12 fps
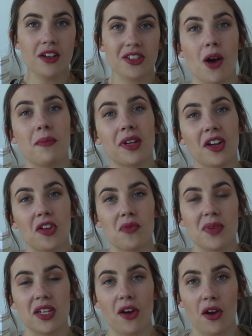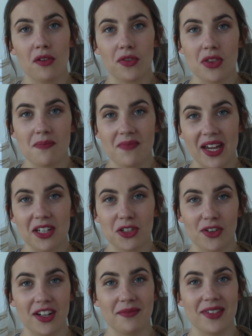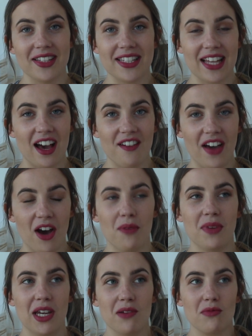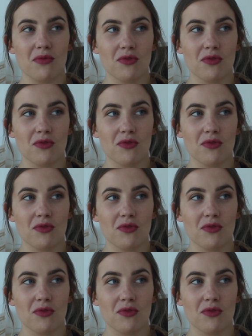So I'm going to be going through the main treatments that have helped me